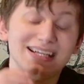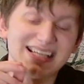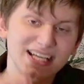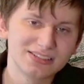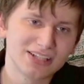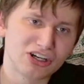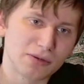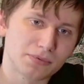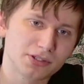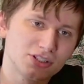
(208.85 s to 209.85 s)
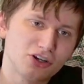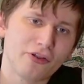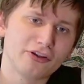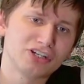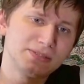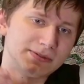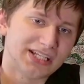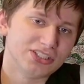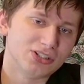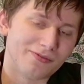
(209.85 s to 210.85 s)
He is there to procure the
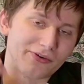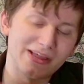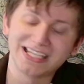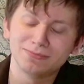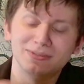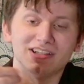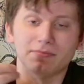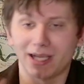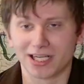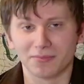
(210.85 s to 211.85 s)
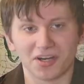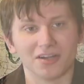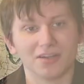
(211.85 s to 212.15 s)
transportation over the Isthmus of Panama.